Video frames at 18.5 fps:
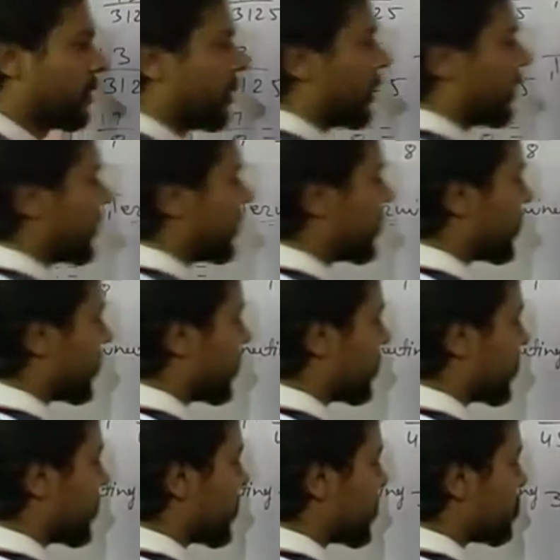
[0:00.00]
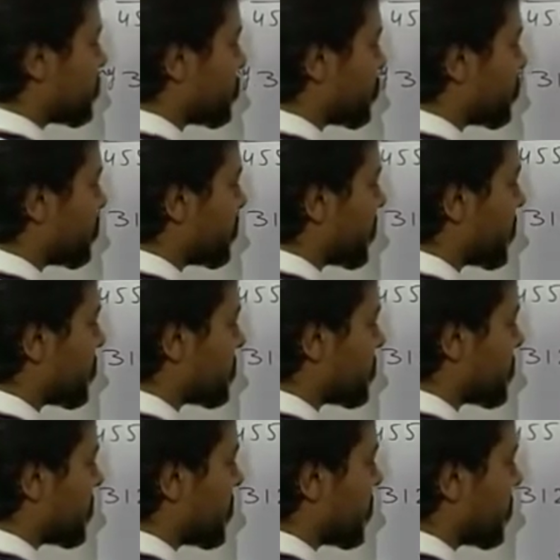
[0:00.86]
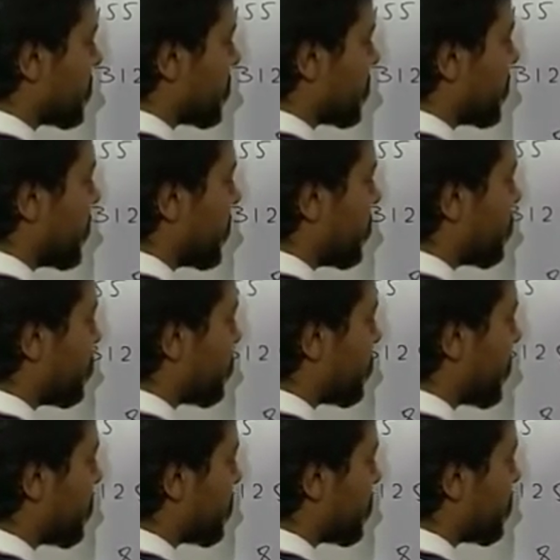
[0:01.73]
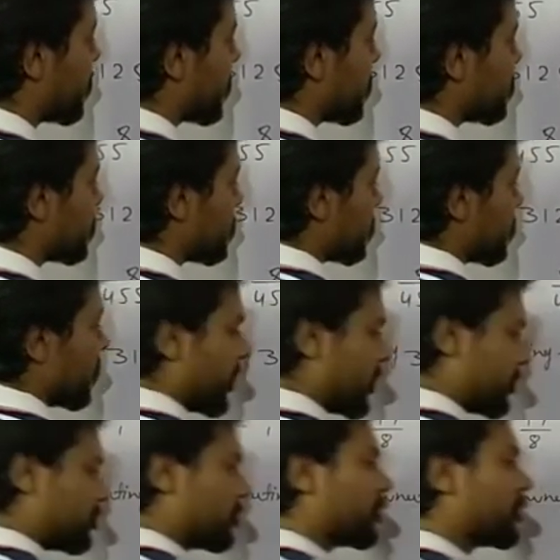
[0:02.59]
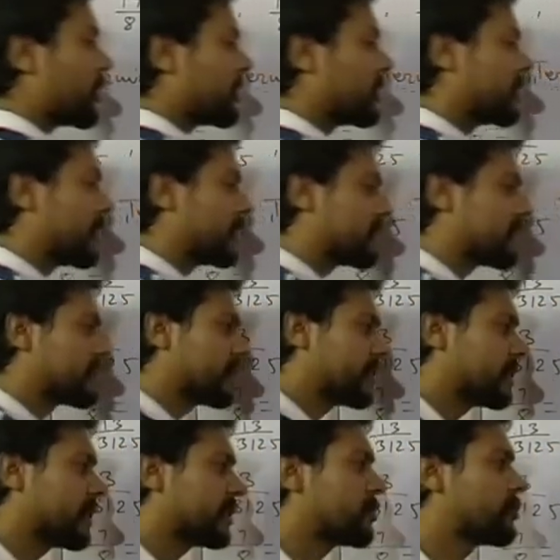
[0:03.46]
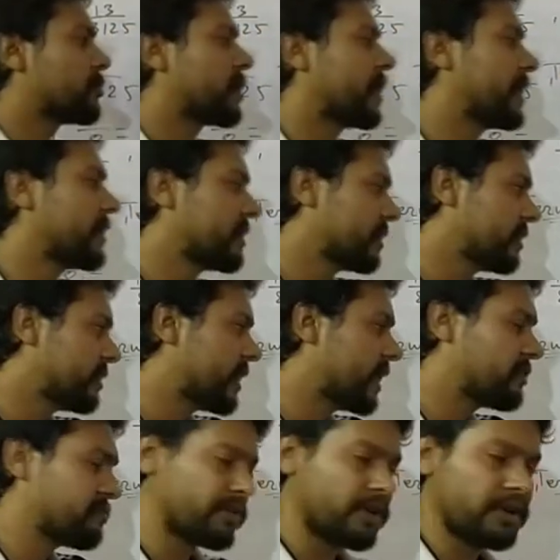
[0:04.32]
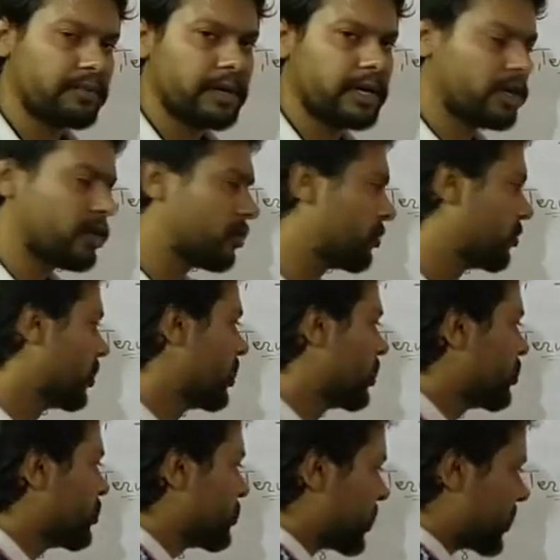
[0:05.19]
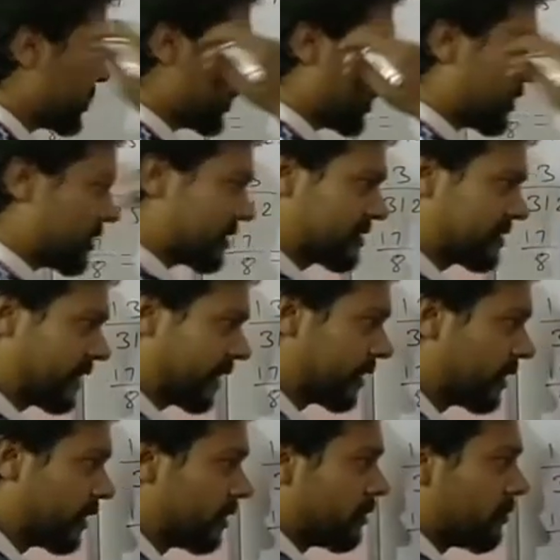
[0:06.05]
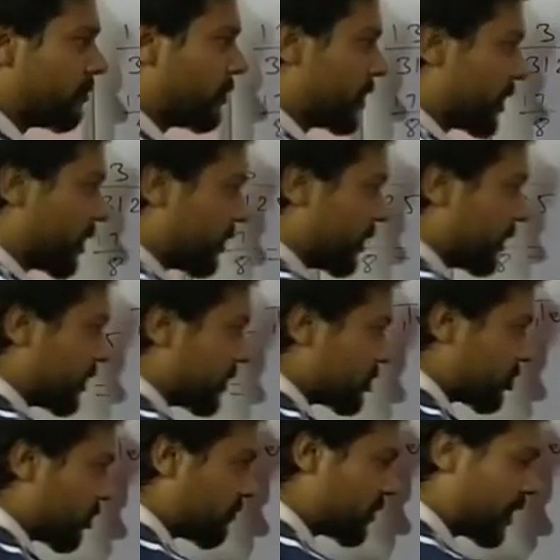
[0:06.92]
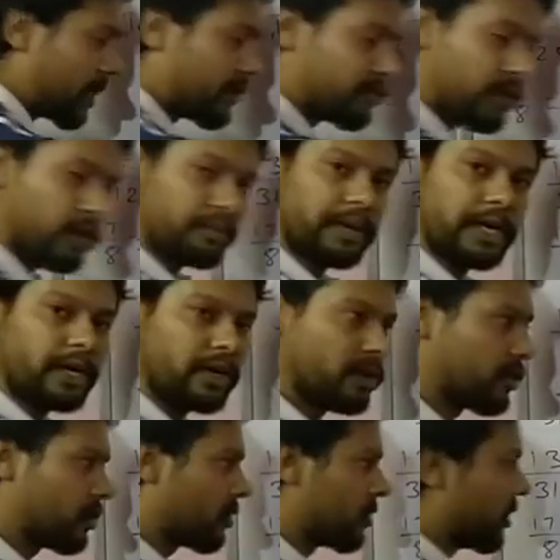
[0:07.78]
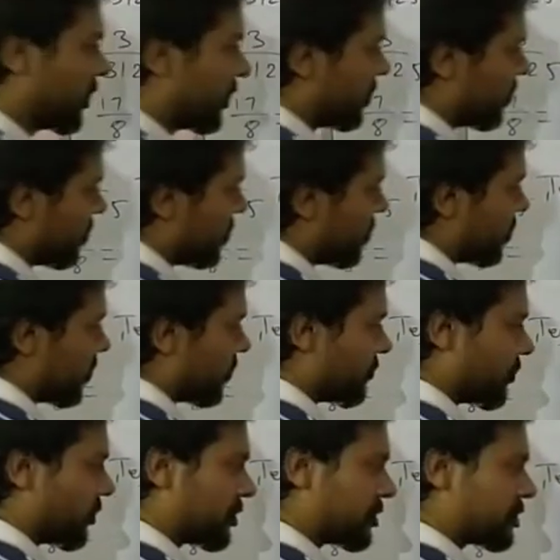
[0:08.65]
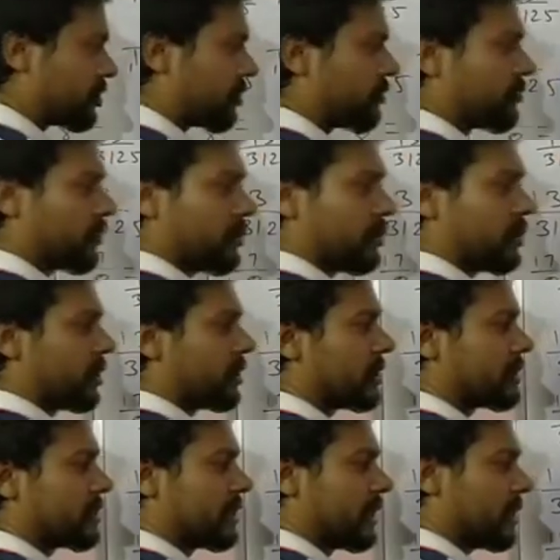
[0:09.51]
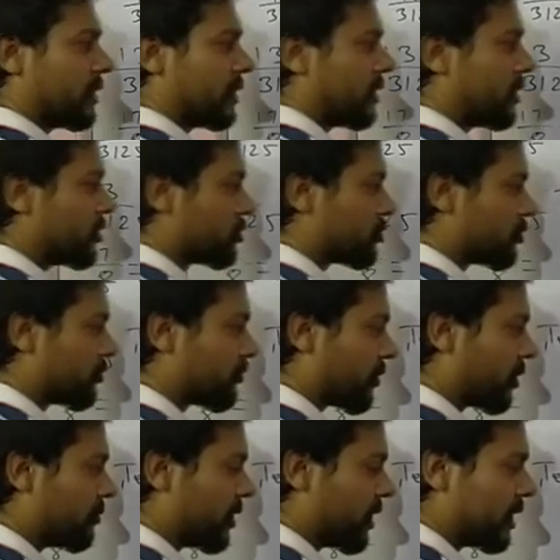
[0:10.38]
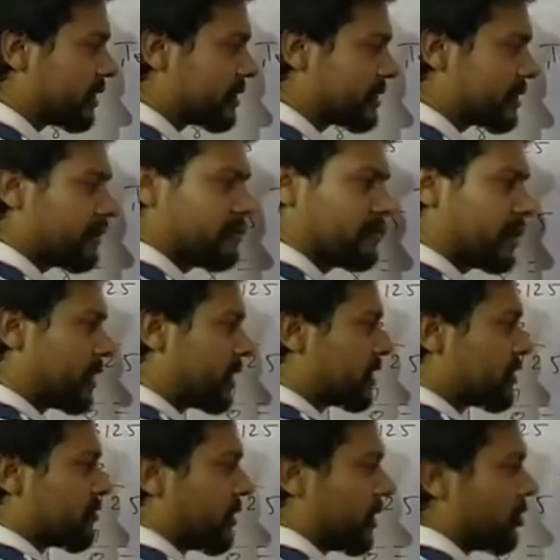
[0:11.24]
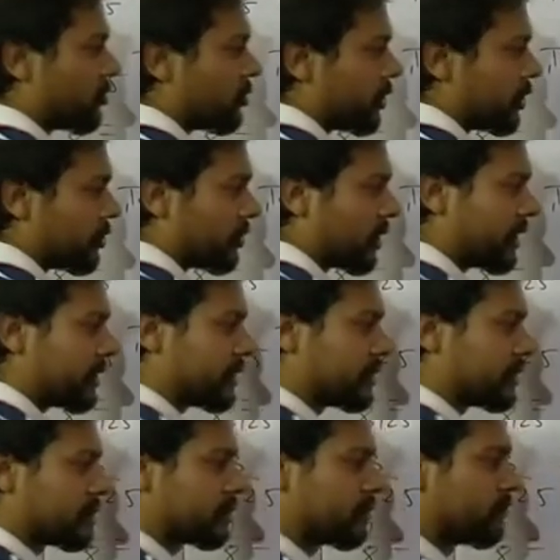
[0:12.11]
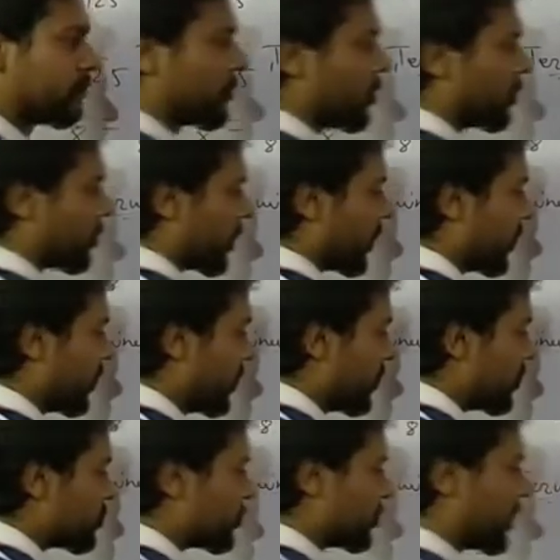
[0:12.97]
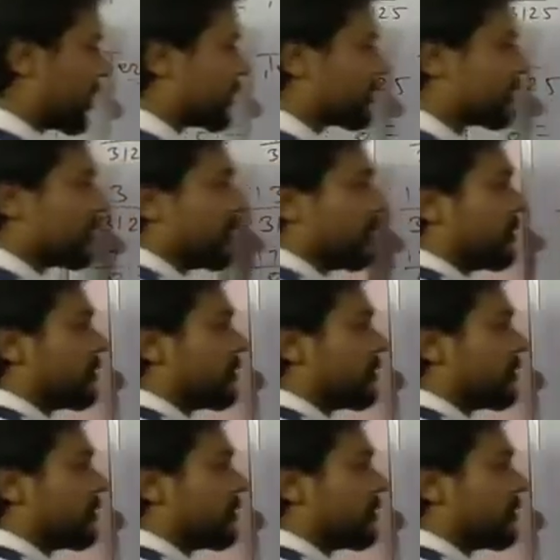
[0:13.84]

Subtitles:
I can write it as 2 to the power 3 into 5 to the power 0. It is not necessary that you write in that format. No, you just understand whether it is of that format or not. If you understood from here itself, then it is fine. No need to write this. Okay. So yes.